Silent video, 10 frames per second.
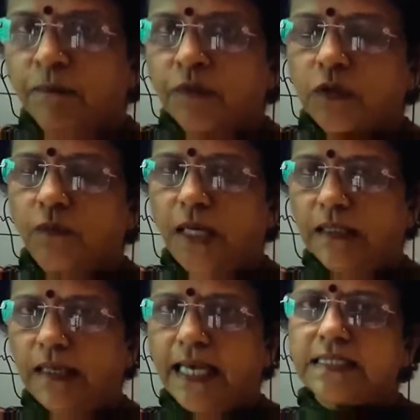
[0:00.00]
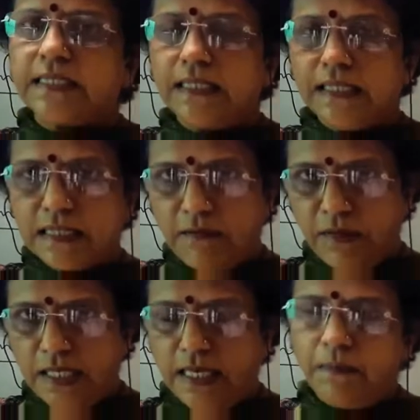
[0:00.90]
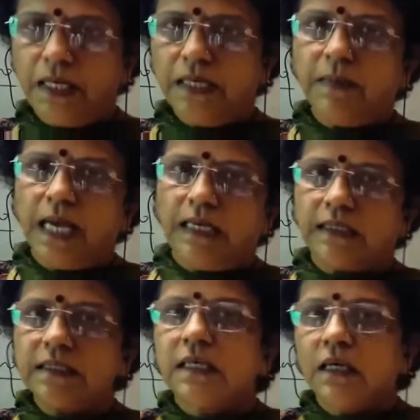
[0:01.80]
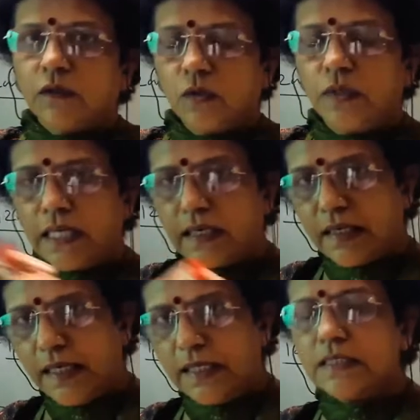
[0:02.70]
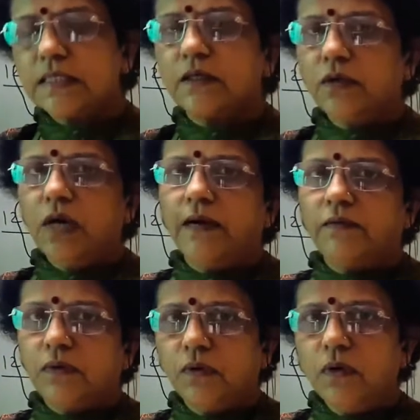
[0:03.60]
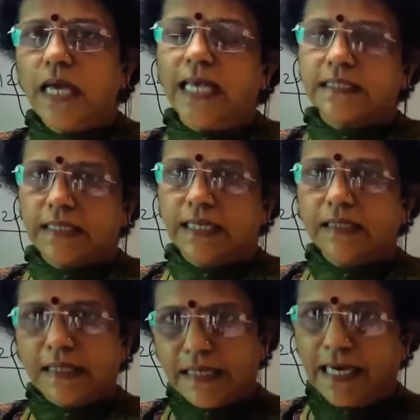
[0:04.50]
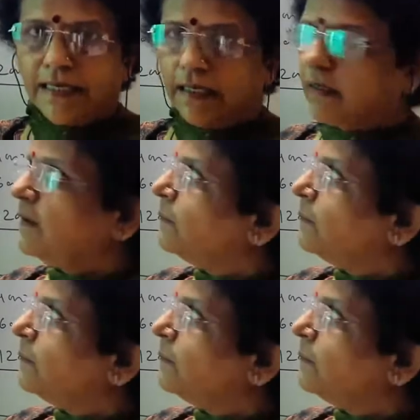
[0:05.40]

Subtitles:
So when the asset is having debit balance, to decrease you have to asset credit.